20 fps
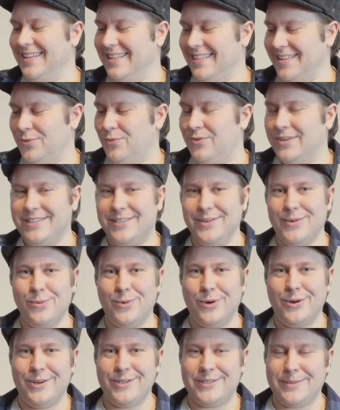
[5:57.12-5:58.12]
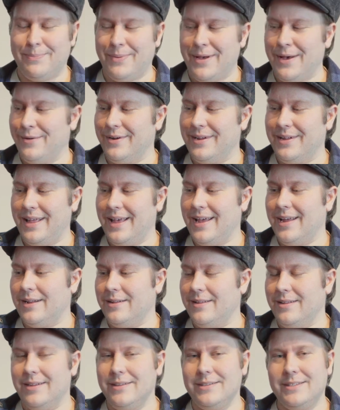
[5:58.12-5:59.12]
the written words about it,
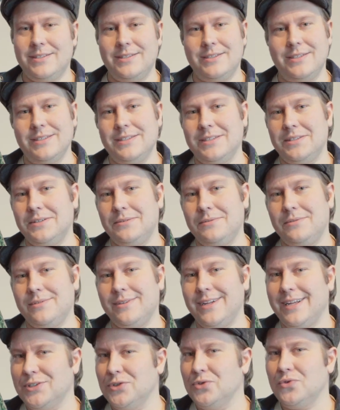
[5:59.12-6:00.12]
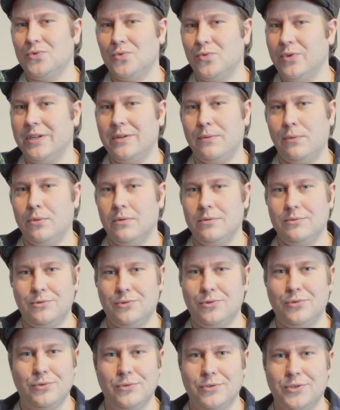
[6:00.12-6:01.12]
and it just doesn't ring
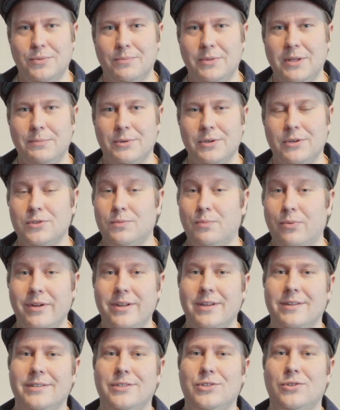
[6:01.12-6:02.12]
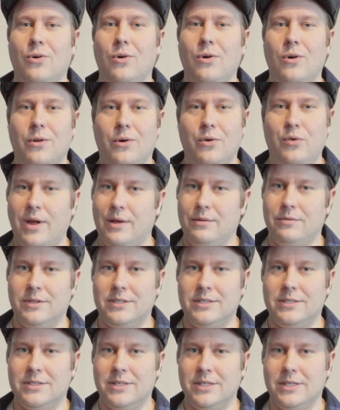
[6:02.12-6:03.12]
true to me because Brian is all around
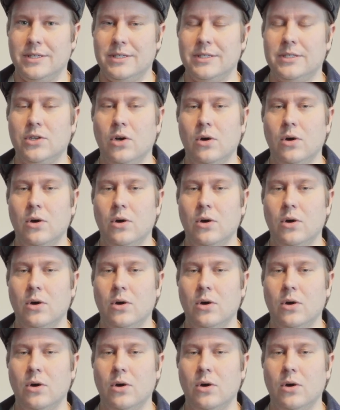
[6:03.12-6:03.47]
this thing. It's